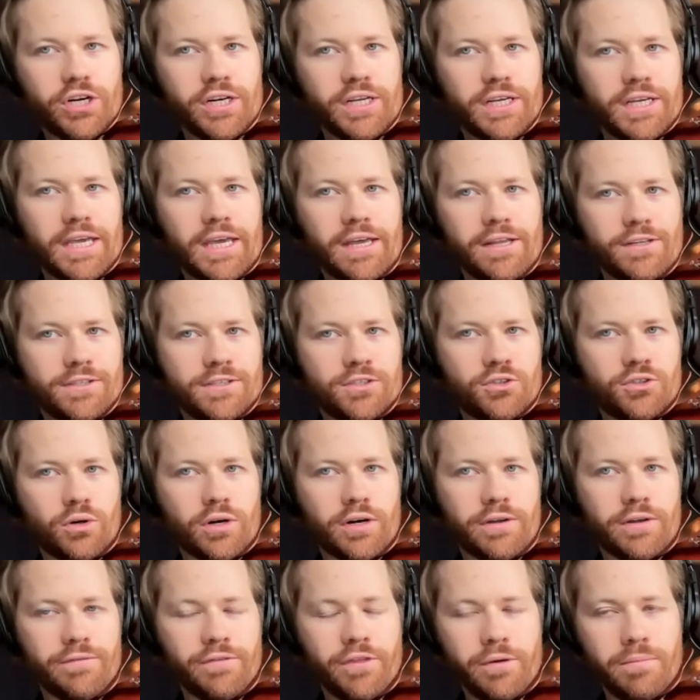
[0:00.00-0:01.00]
to get sort
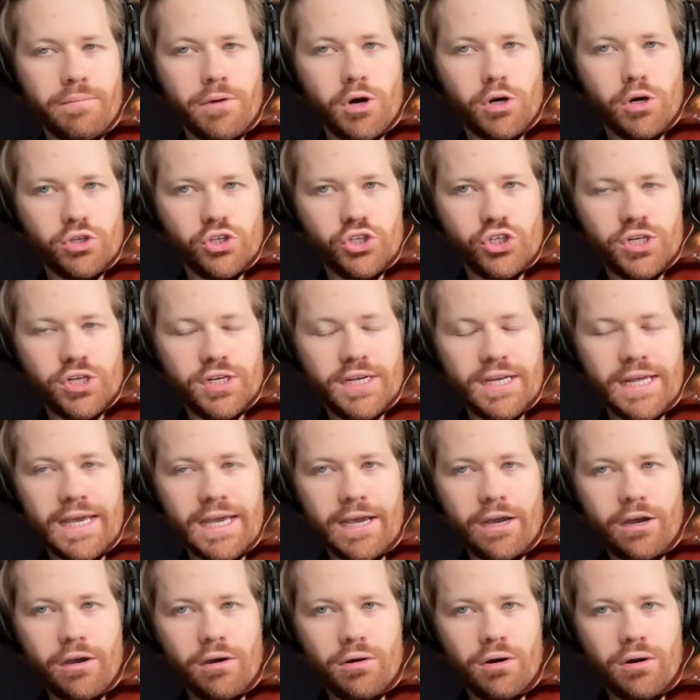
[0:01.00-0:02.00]
of the motion
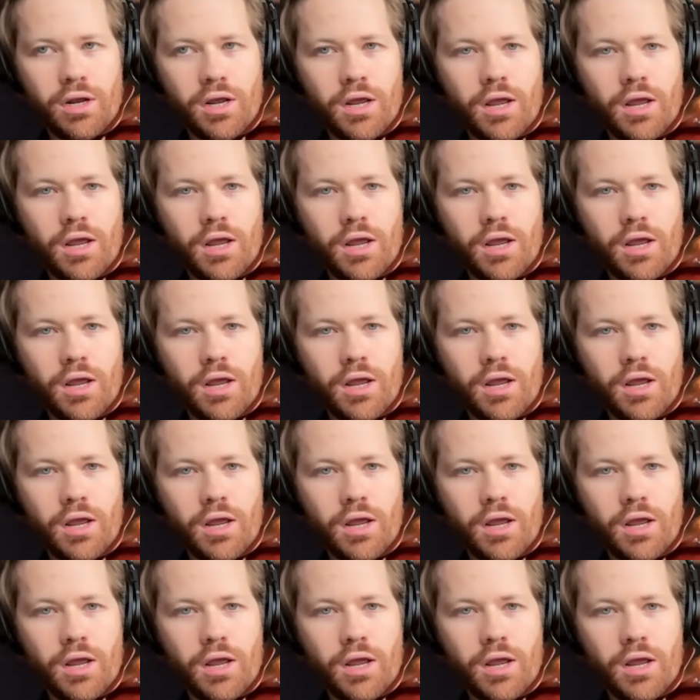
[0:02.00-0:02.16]
down.